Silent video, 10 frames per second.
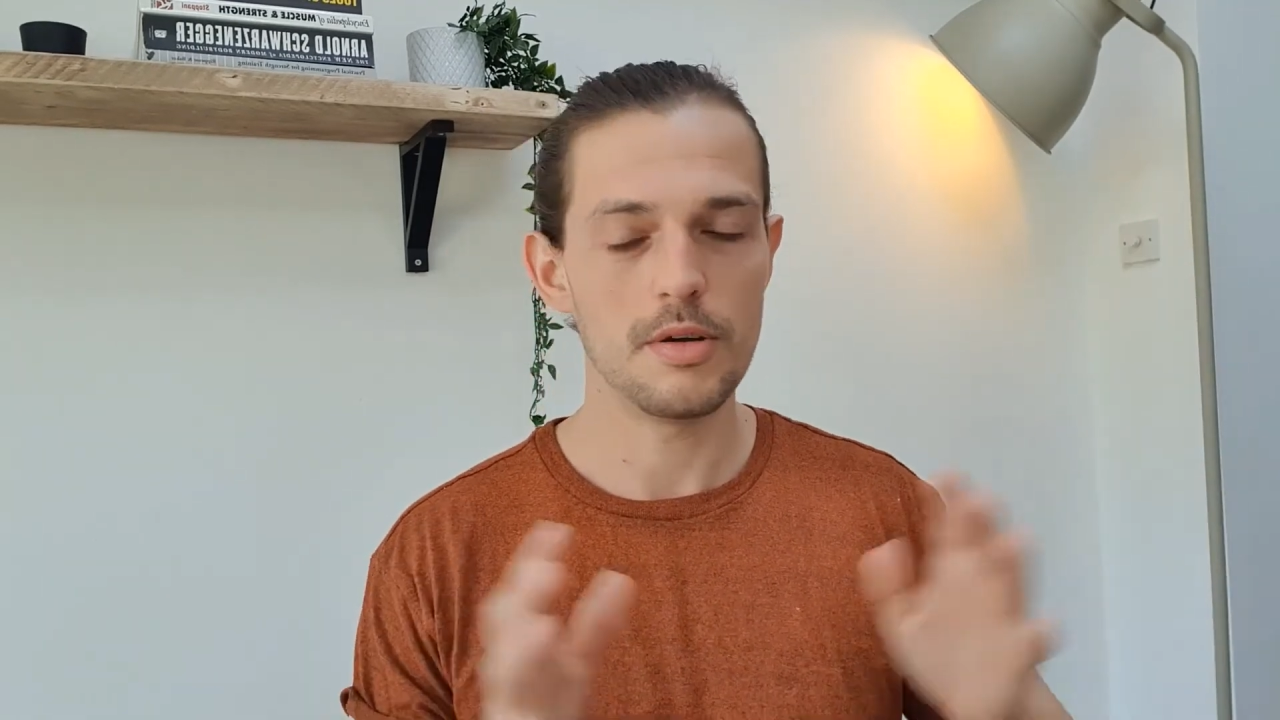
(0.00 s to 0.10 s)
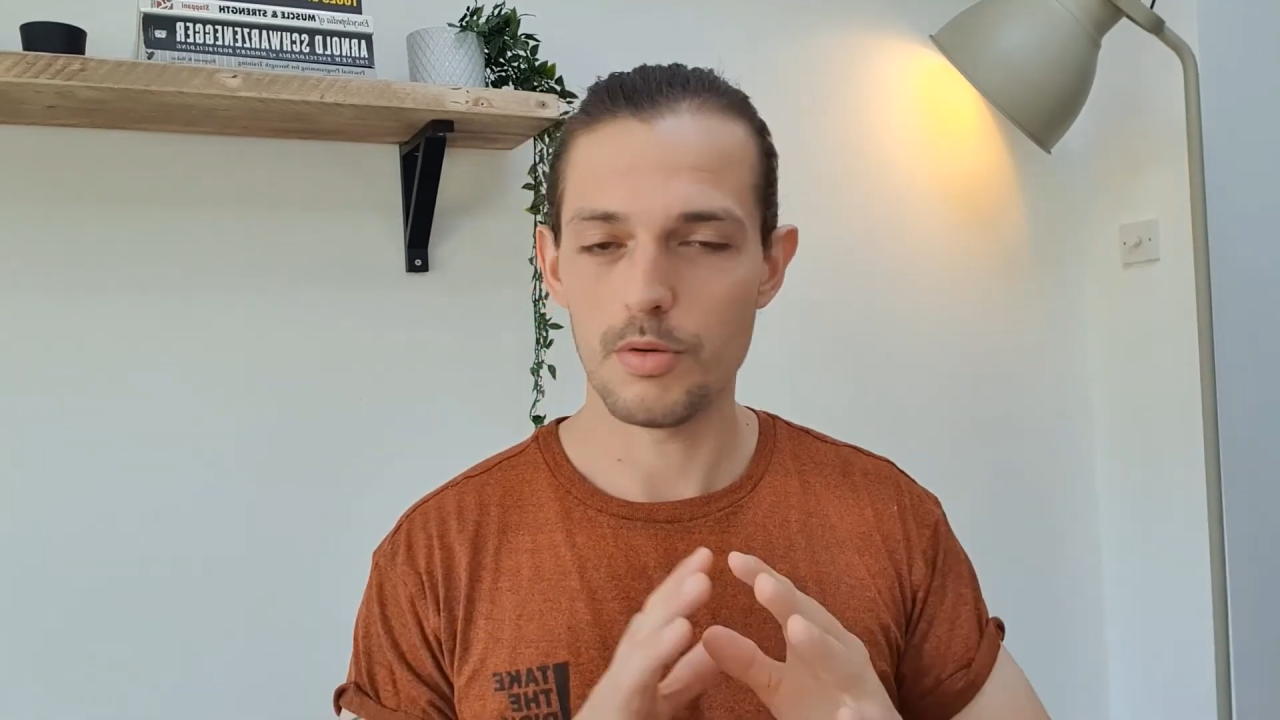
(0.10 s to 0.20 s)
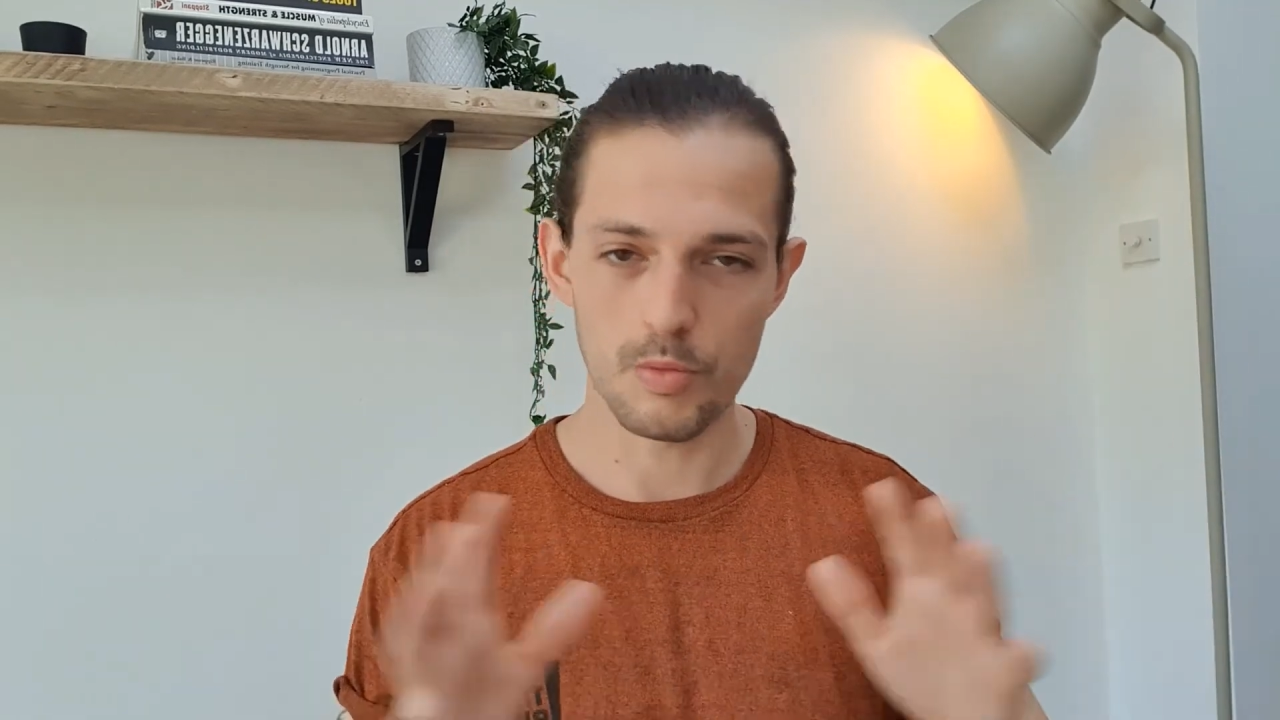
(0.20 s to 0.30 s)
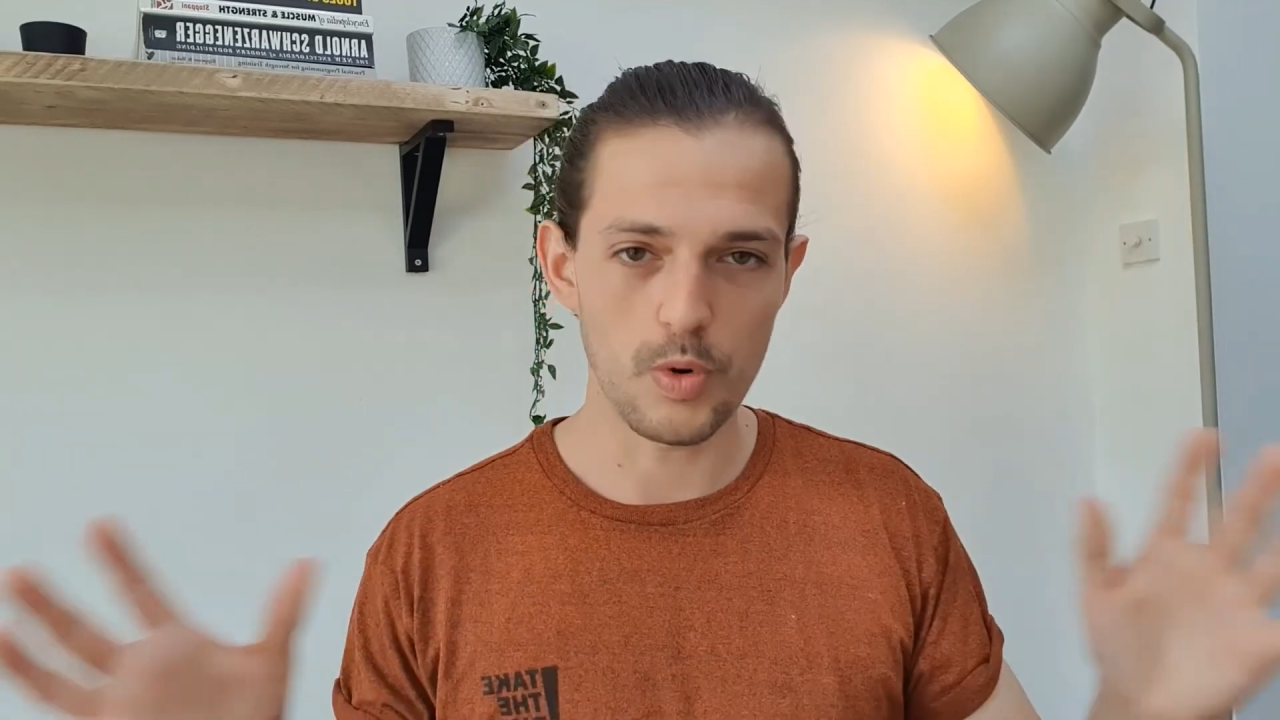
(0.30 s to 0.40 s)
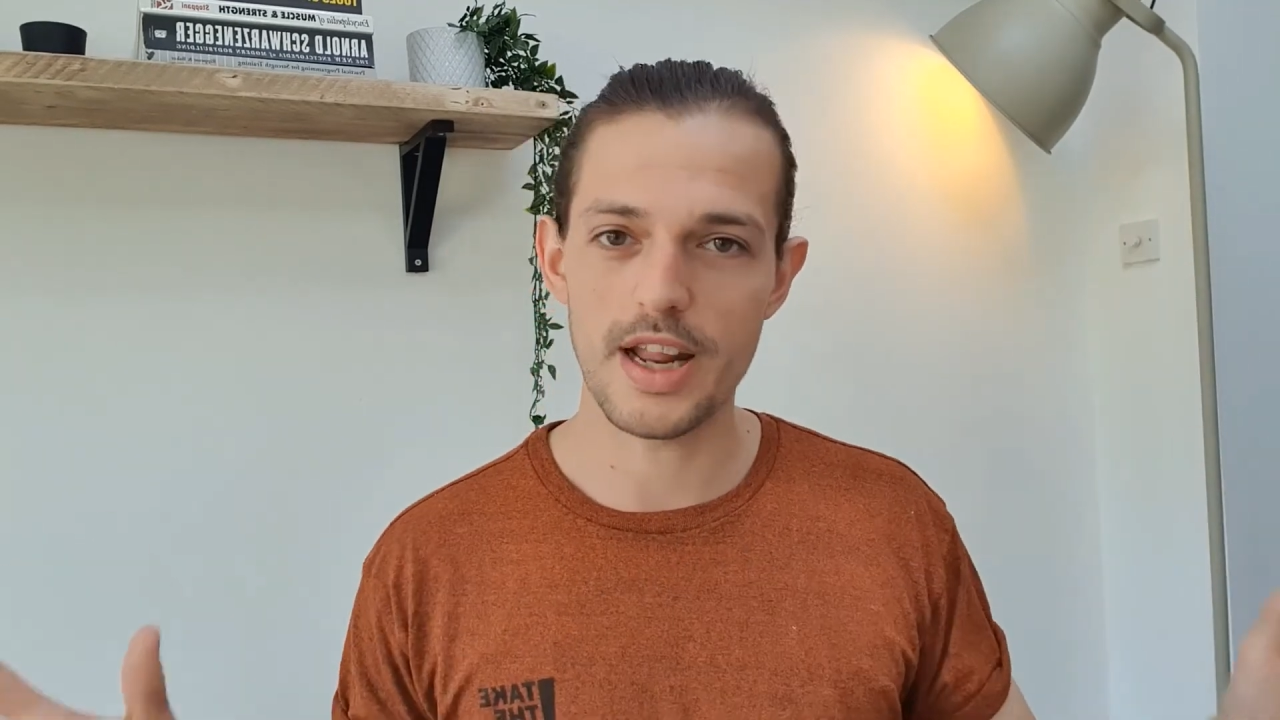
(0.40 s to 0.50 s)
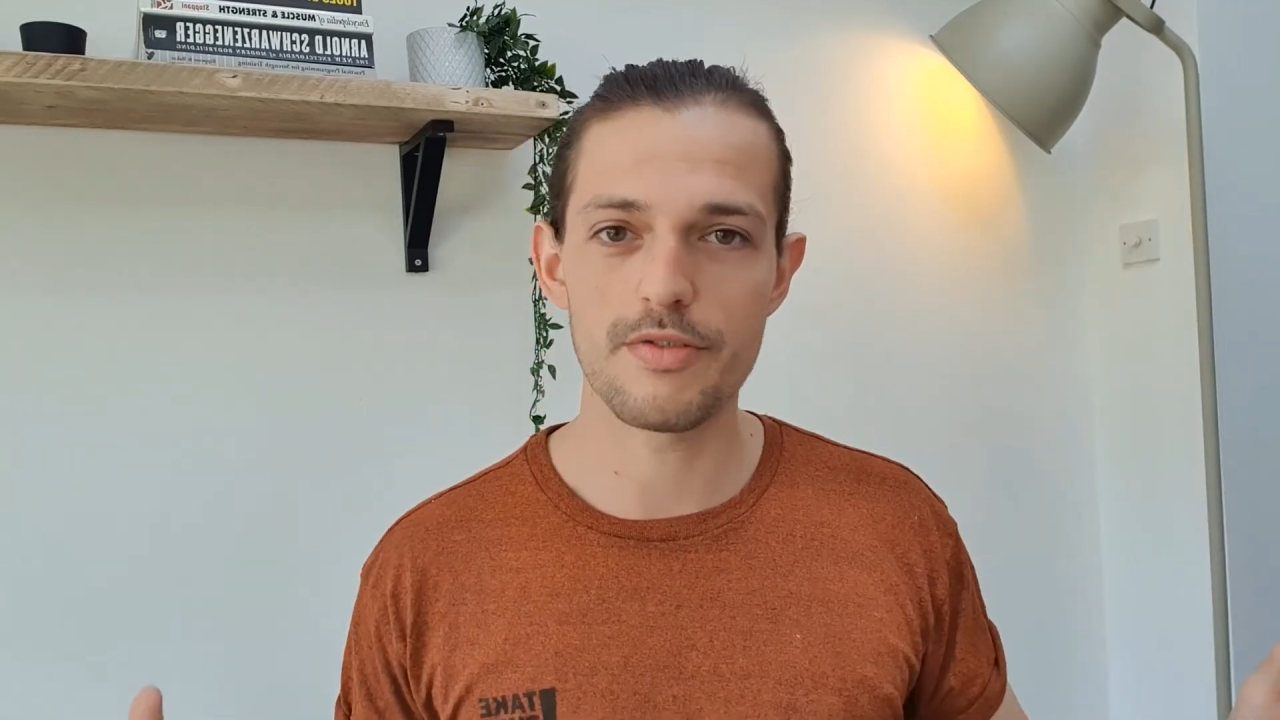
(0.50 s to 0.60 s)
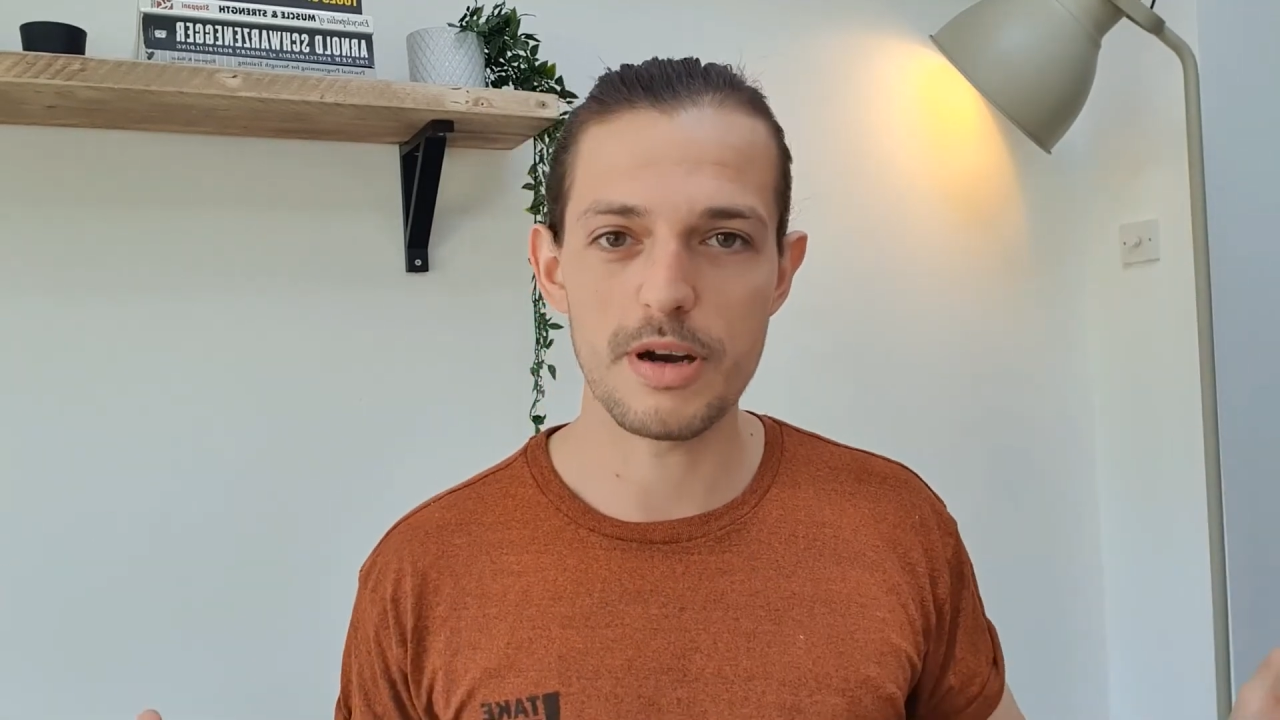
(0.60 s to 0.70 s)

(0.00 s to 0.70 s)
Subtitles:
whatever